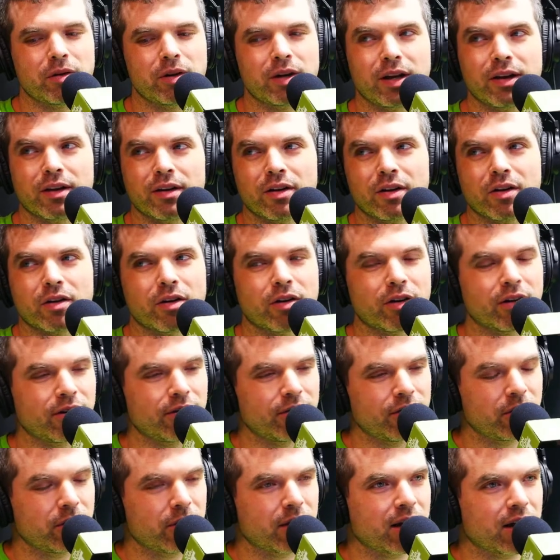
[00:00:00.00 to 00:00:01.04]
Nicole, if
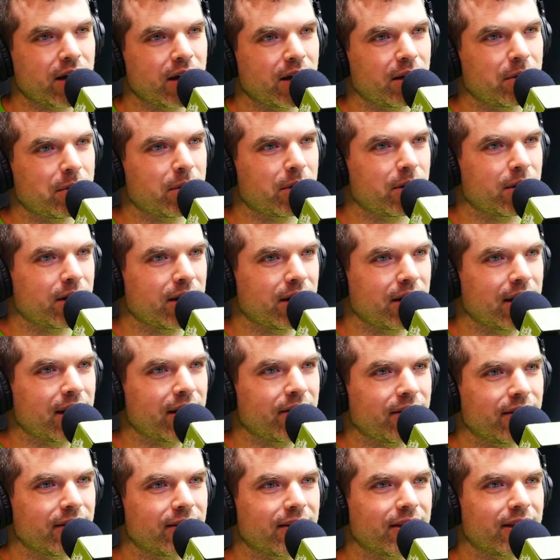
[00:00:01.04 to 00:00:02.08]
you caught Bernie
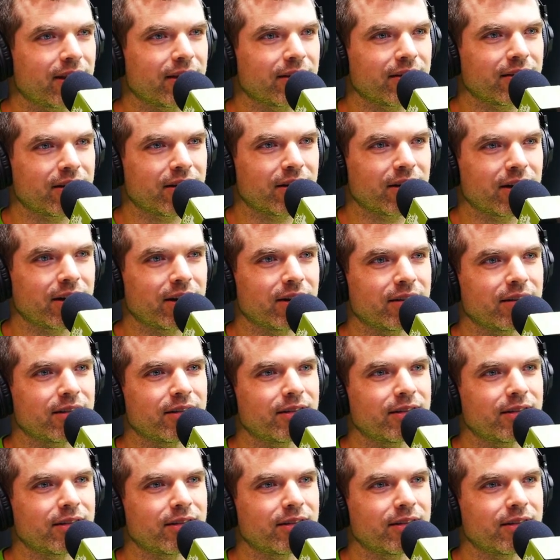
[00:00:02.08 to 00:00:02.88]
having sex in her house?